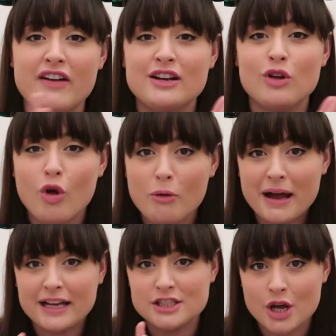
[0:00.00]
find all
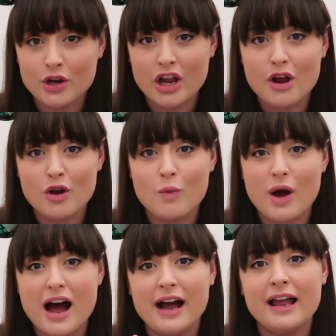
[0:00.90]
my Tokyo
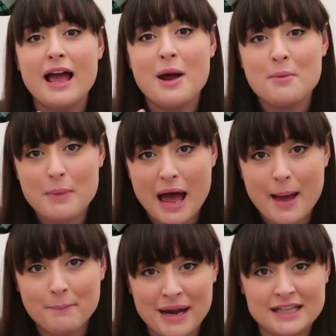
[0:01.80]
Kawaii
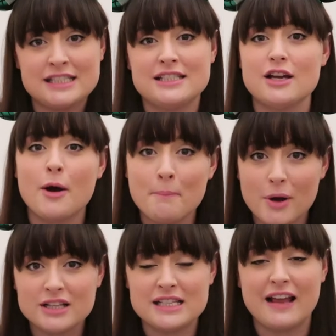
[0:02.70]
um, past
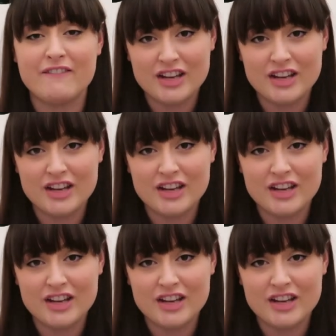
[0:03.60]
unboxing